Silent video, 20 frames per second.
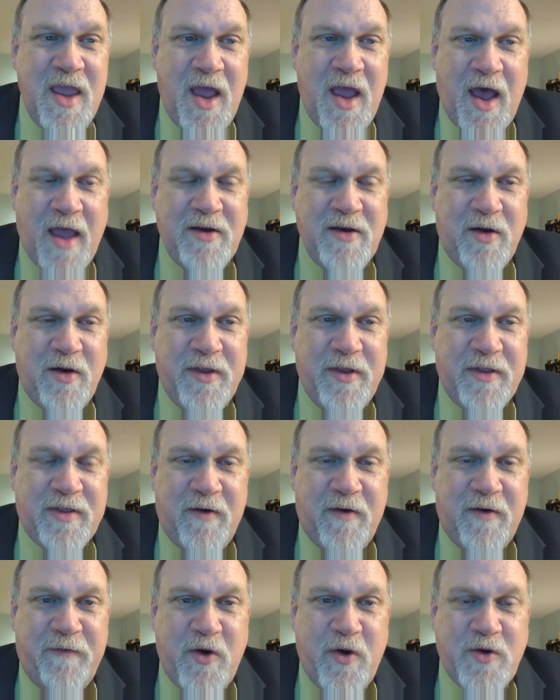I know that there
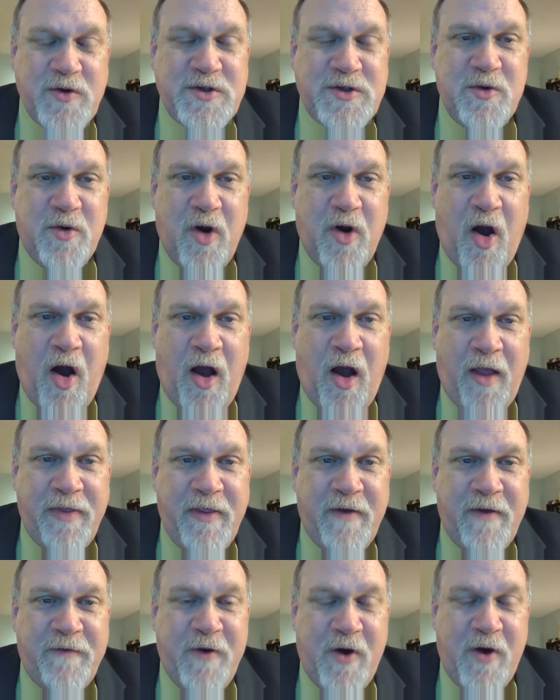are folks who are on
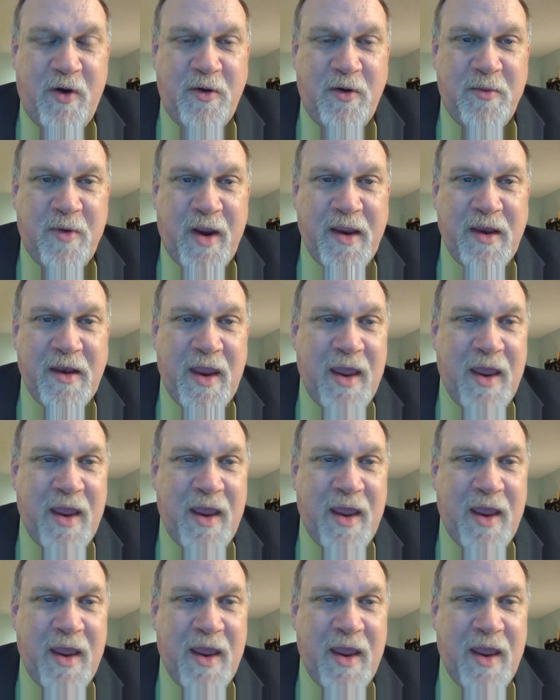the phone right